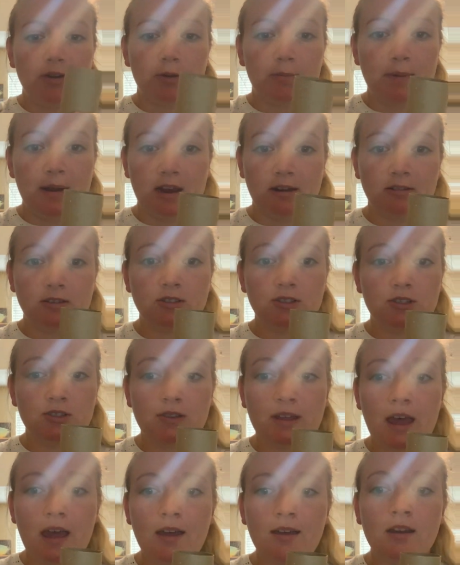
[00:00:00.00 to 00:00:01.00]
your parent do
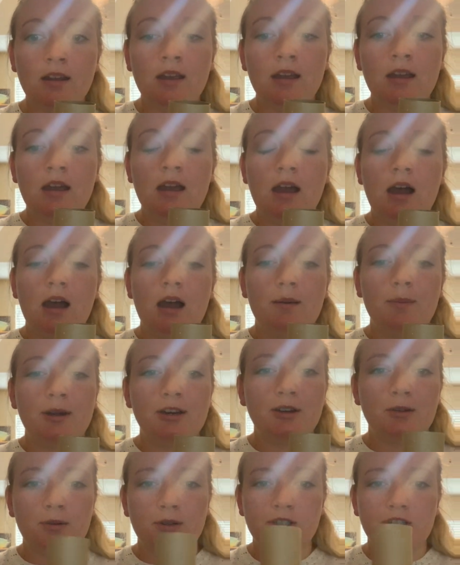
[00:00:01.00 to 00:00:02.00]
that. I
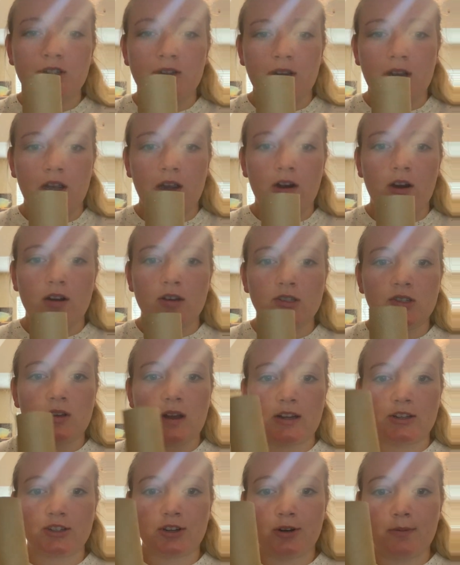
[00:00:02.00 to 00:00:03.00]
don't want you to get hurt, so
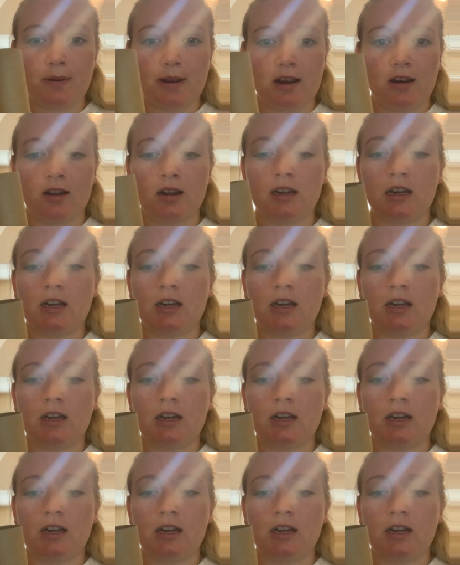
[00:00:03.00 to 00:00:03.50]
ask your parent,